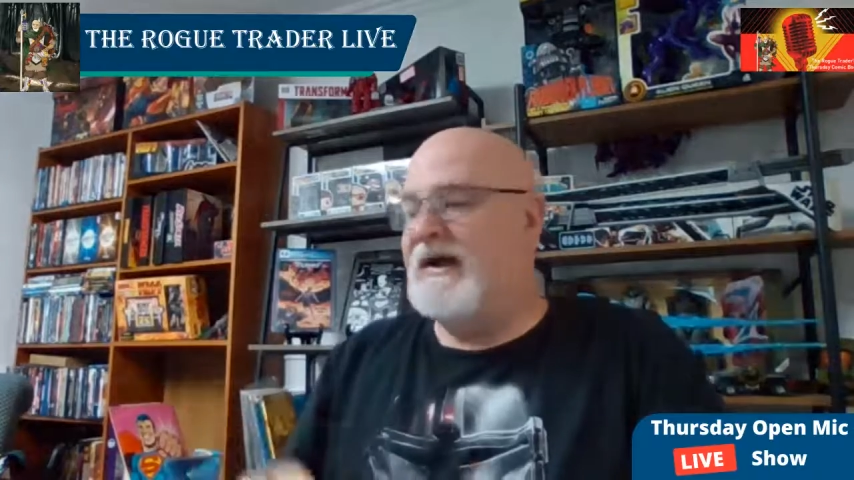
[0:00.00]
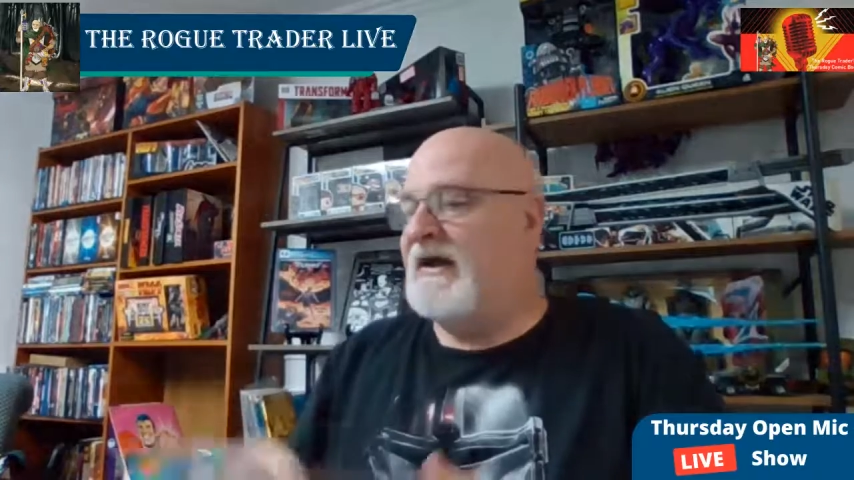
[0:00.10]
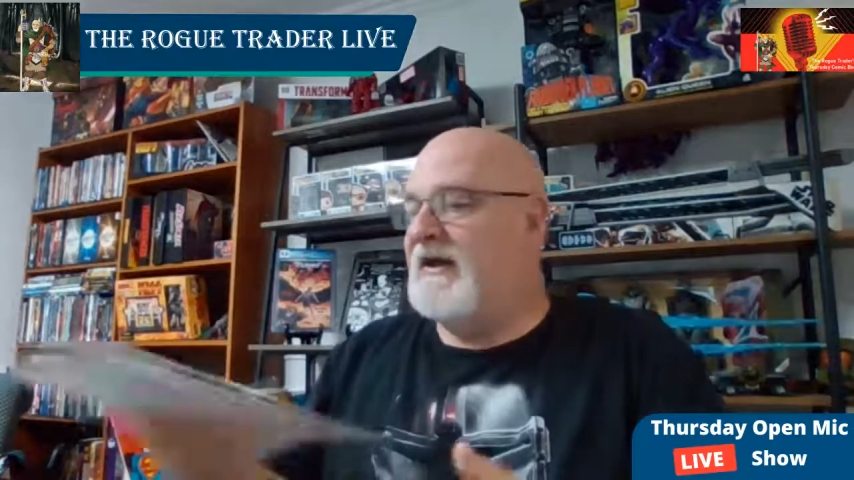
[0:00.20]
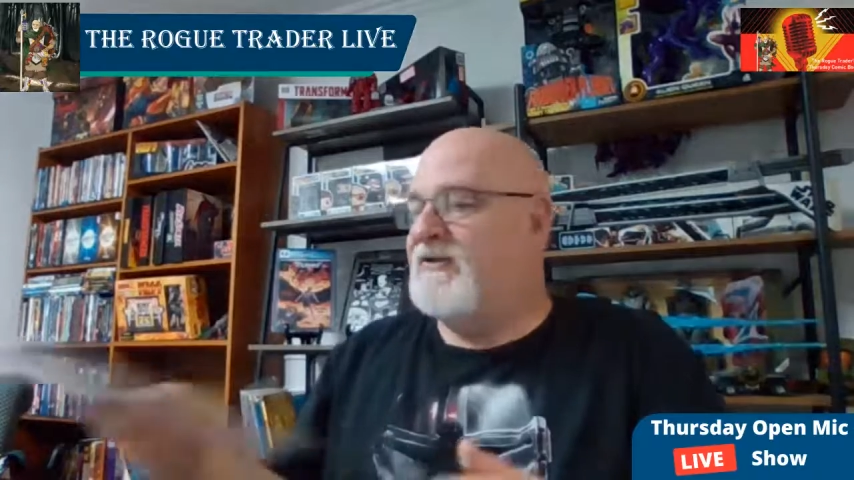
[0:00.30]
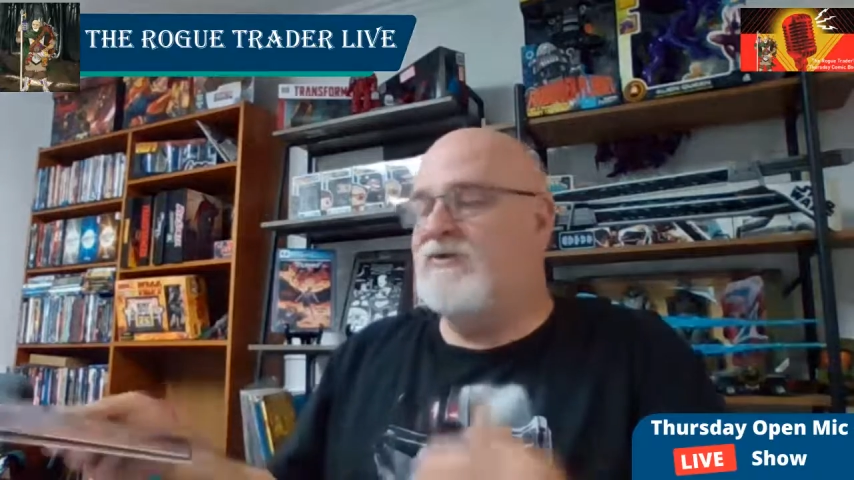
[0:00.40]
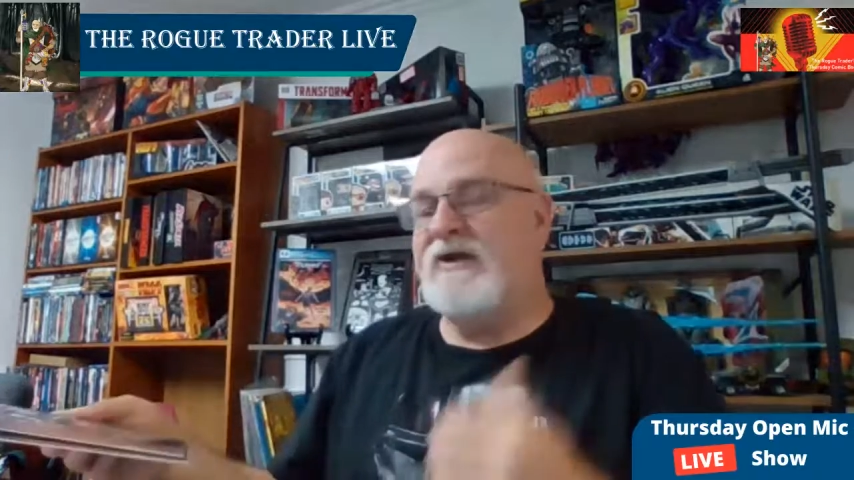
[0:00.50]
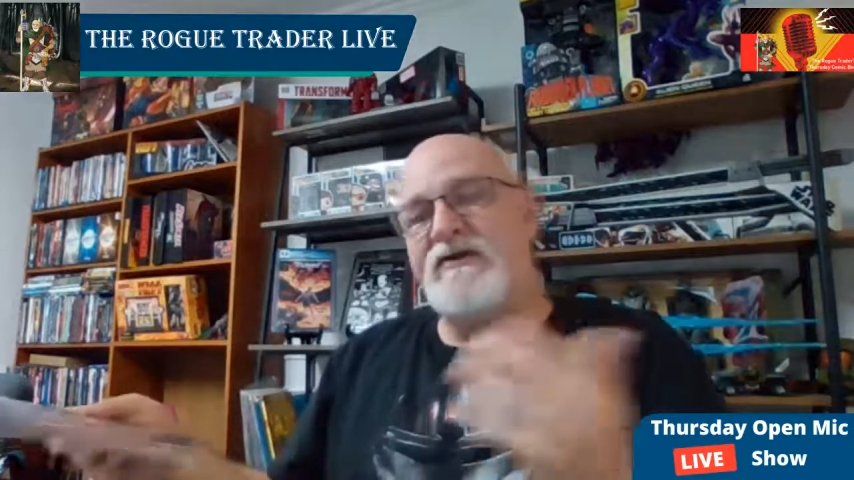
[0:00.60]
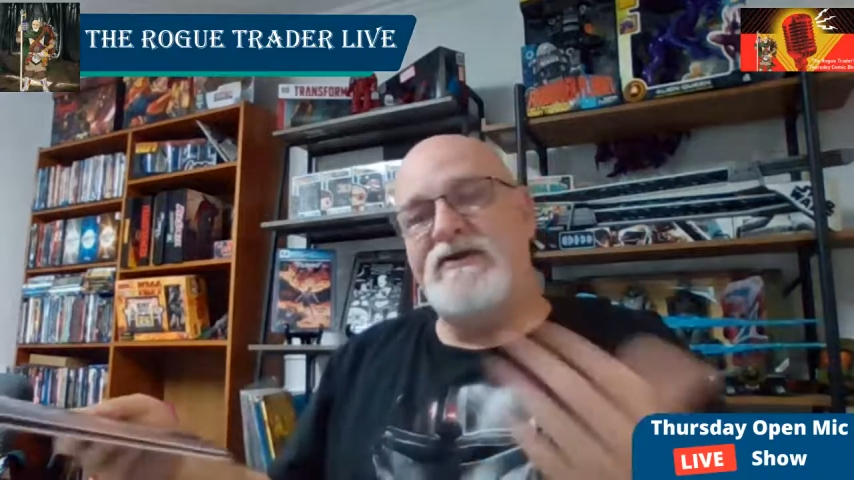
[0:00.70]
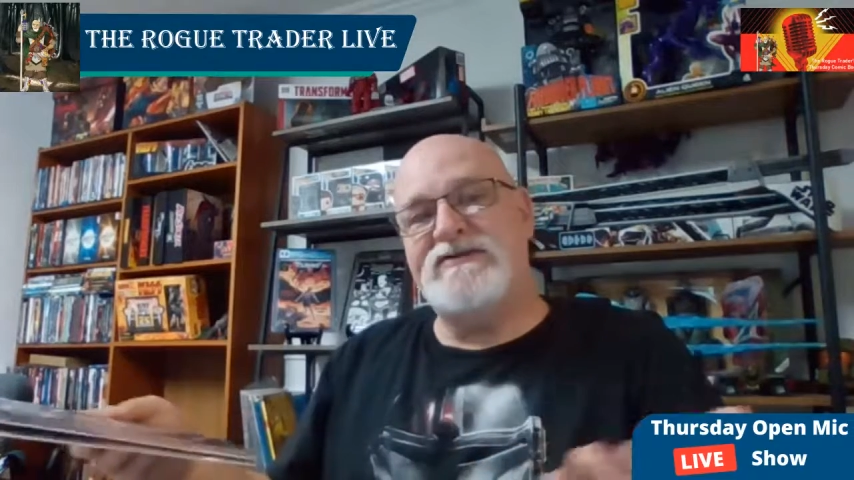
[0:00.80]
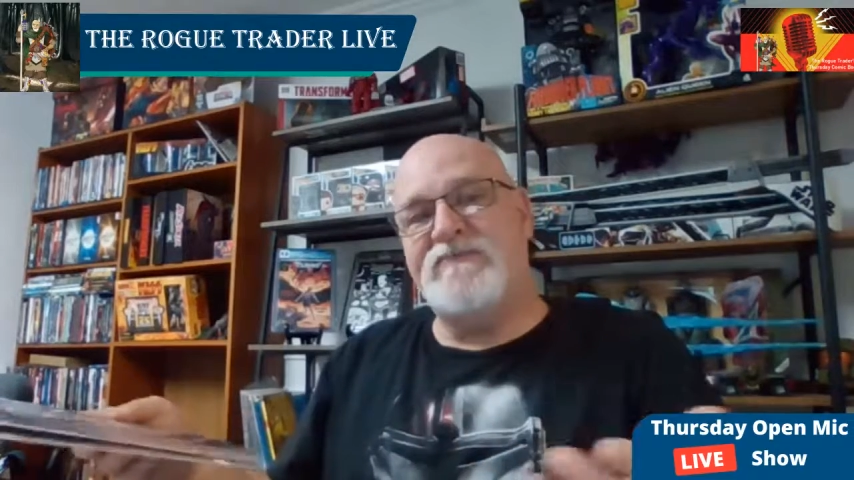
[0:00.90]
I don't
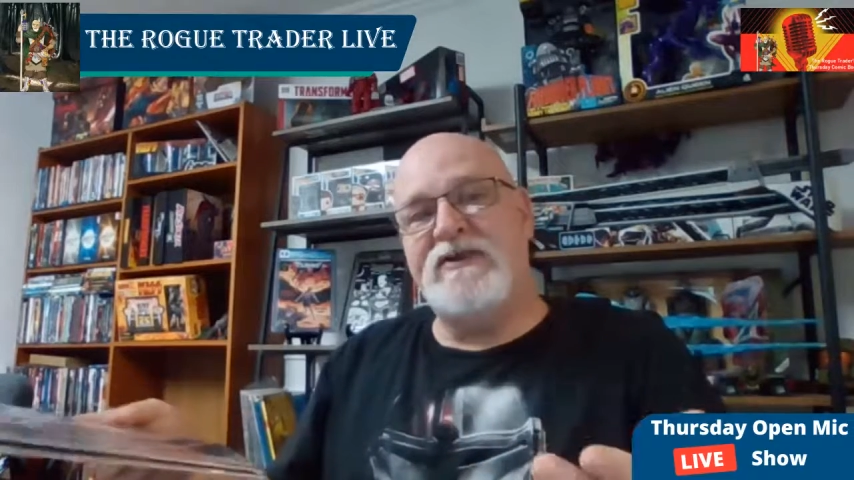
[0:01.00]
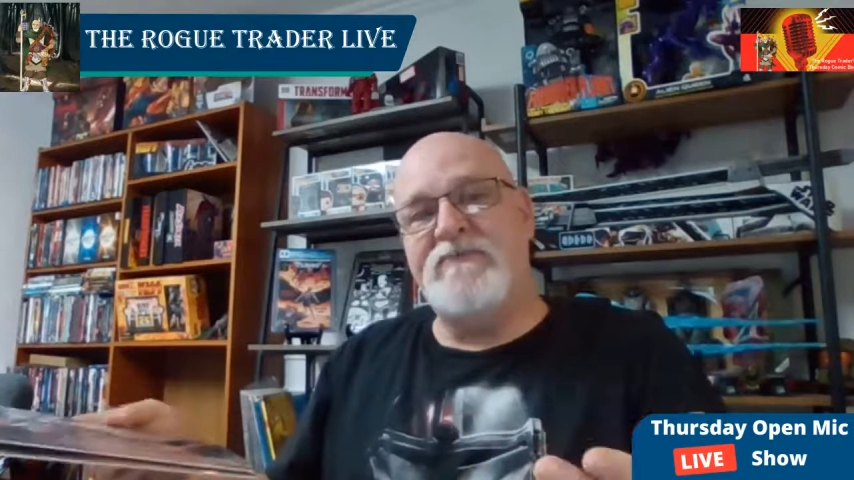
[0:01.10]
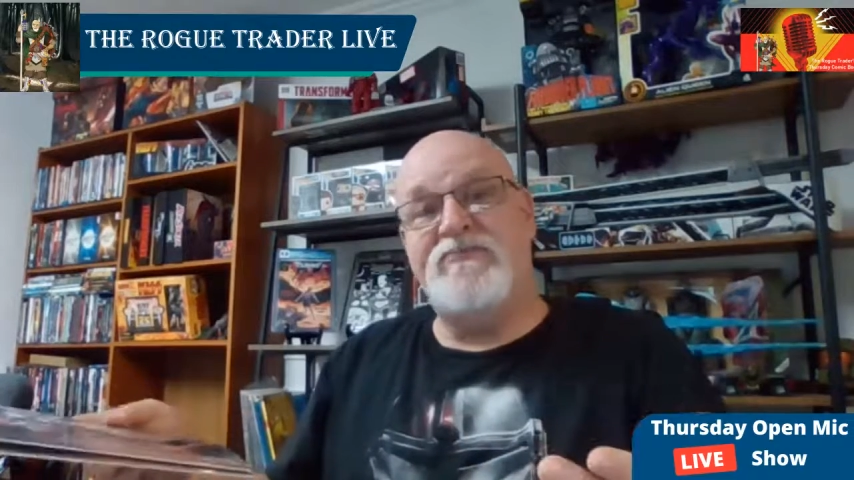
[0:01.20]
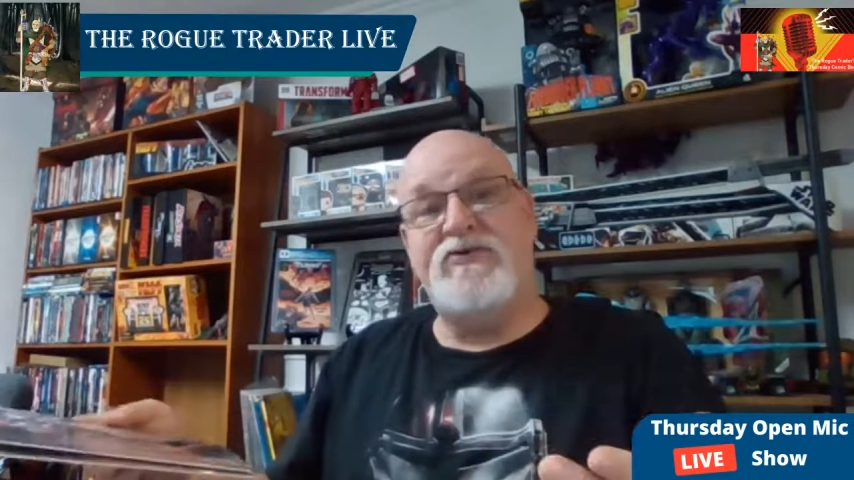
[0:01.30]
carry as many